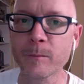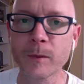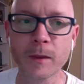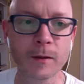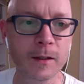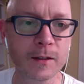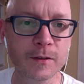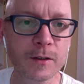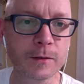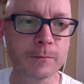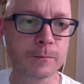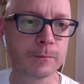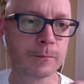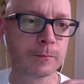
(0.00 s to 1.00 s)
That's it.
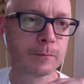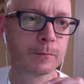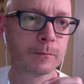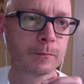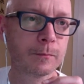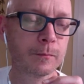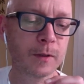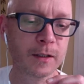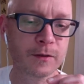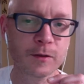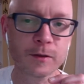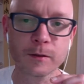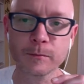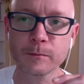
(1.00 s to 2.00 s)
That's
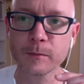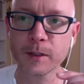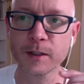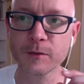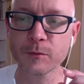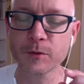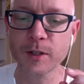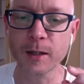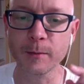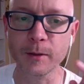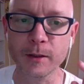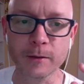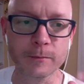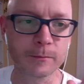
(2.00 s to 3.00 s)
it. That's what's happening.